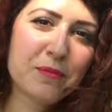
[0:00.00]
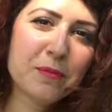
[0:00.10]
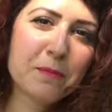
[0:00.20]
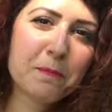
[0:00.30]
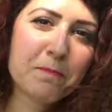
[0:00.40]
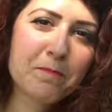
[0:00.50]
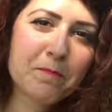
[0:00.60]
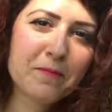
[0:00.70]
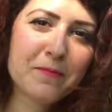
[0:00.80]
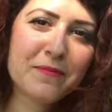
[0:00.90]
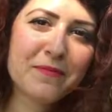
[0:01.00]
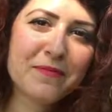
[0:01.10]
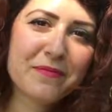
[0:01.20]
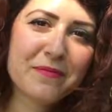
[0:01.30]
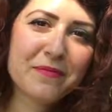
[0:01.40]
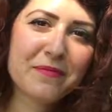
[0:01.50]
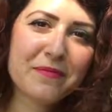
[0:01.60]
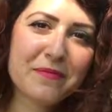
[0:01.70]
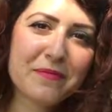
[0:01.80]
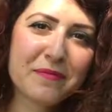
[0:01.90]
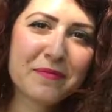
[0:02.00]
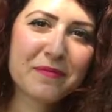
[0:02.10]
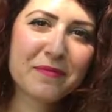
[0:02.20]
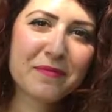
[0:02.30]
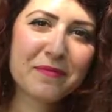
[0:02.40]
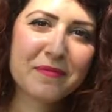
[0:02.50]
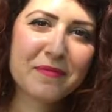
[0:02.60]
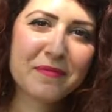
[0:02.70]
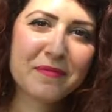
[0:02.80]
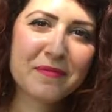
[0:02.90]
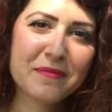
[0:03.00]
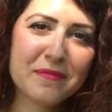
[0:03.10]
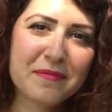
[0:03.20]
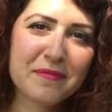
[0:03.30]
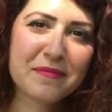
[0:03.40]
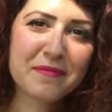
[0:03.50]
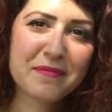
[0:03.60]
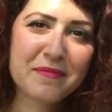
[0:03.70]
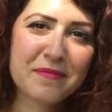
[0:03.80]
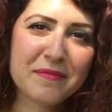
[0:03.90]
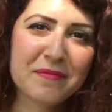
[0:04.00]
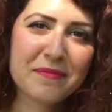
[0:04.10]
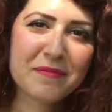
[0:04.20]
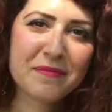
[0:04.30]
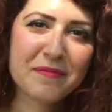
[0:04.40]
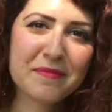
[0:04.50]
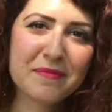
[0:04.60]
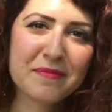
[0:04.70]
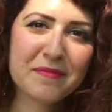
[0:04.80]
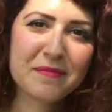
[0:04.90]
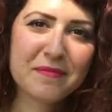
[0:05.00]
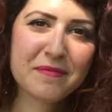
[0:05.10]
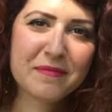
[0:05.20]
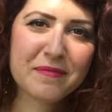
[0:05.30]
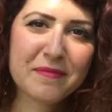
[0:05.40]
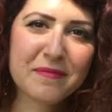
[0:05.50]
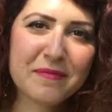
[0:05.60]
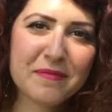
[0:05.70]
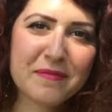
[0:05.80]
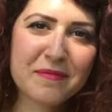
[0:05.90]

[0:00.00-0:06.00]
This person isn't speaking.